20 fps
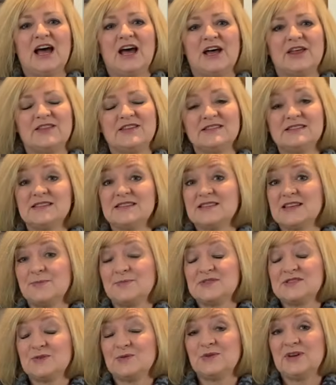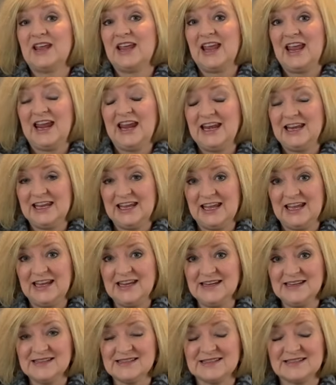This is episode
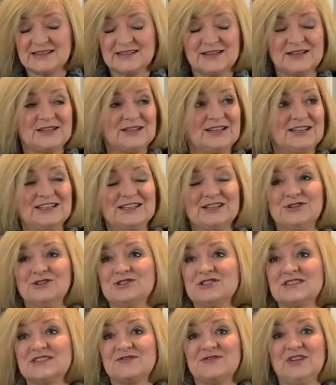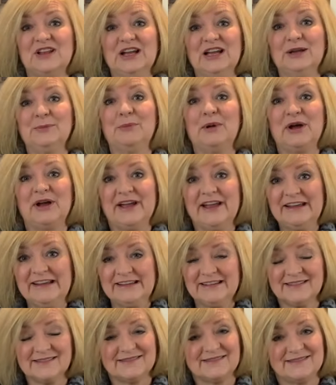88. They're just flying by,
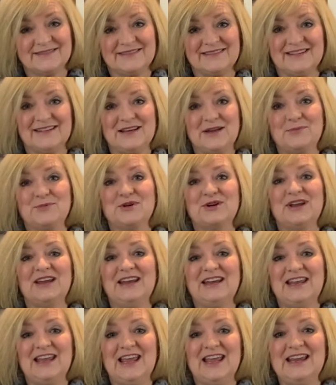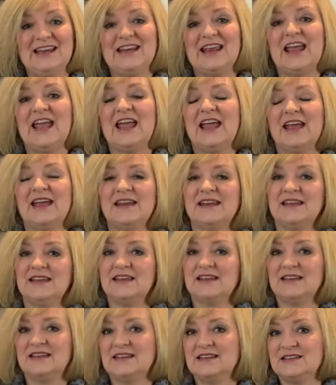number 88, and
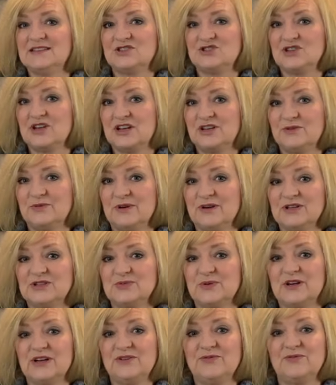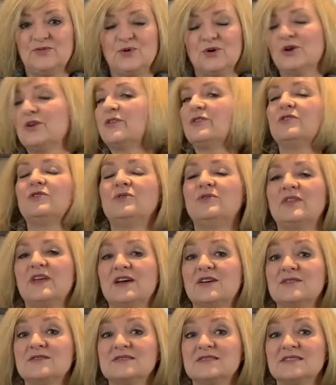it is January 24th,
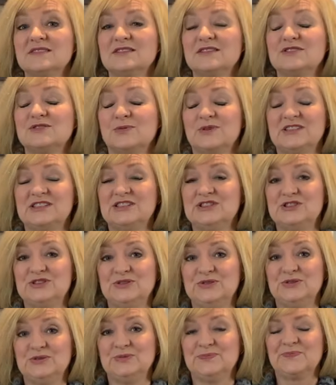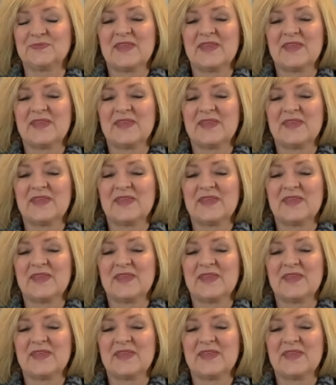2022.